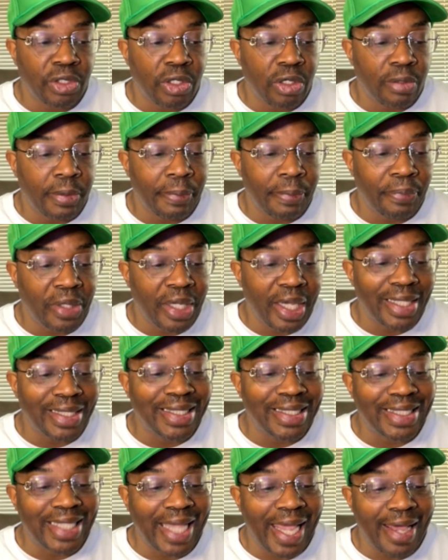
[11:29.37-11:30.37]
going to be played
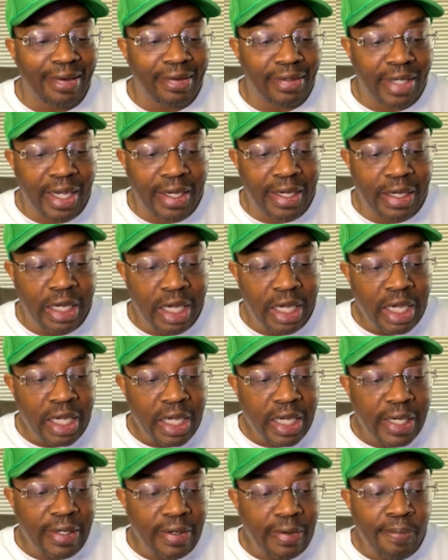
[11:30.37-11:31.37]
Saturday
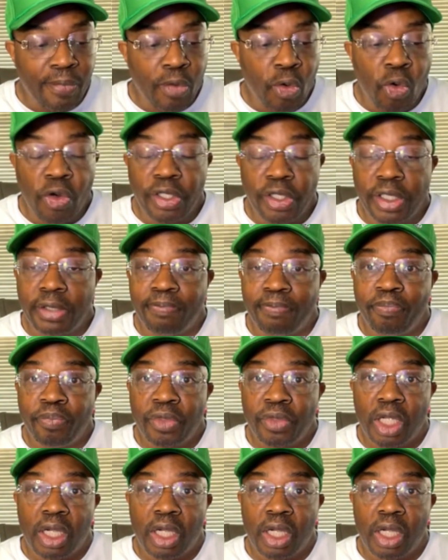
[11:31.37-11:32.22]
in the morning